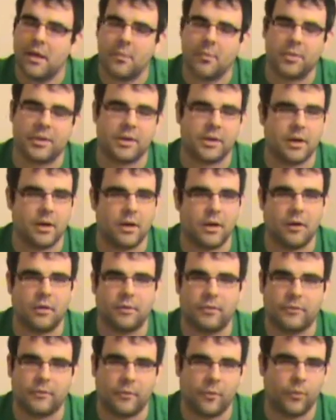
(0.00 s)
But
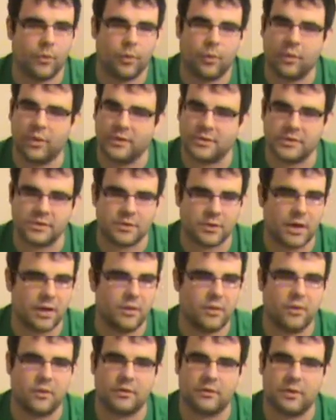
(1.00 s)
no, for Warlords of
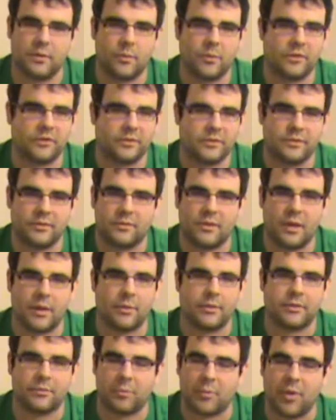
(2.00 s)
Draenors, it was it
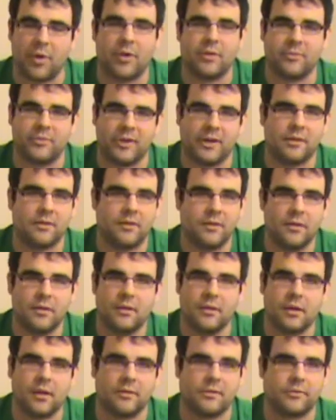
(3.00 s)
was perfect
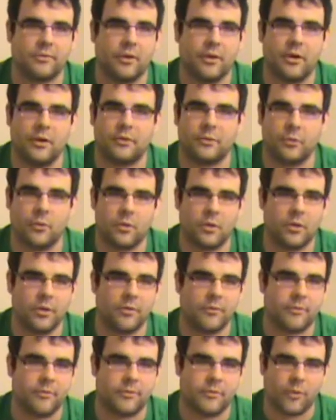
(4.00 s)
as far as war
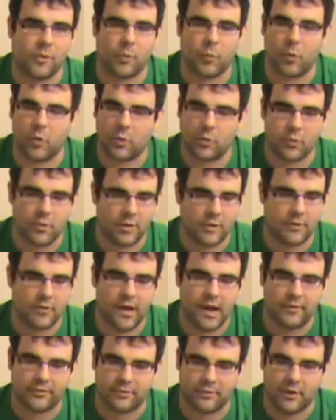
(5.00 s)
for World of
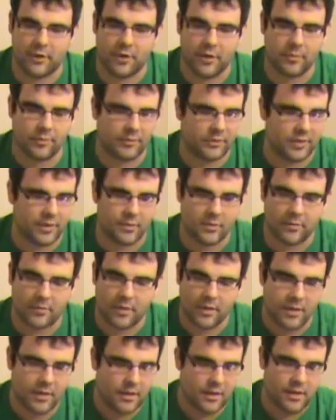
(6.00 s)
Warcraft's terms. It
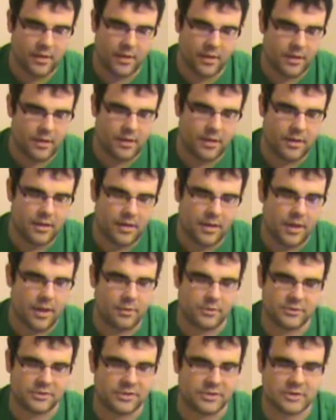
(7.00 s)
it
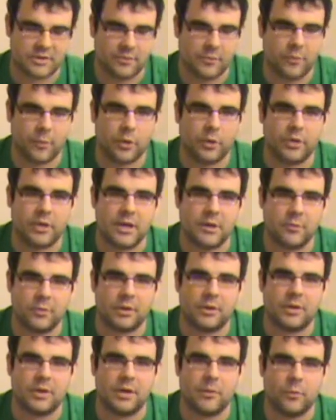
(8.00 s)
was just a really,
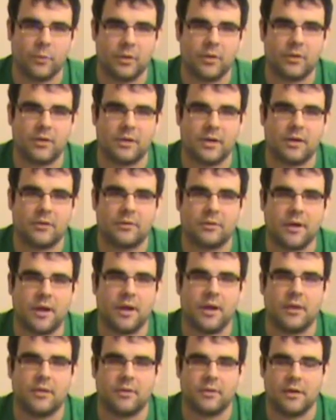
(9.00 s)
really, really
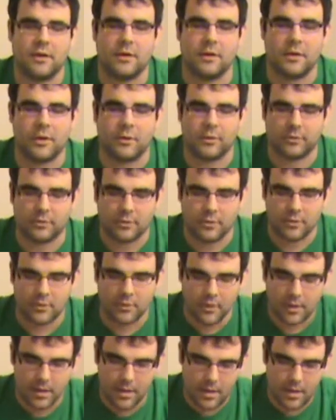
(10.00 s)
exciting thing to go through.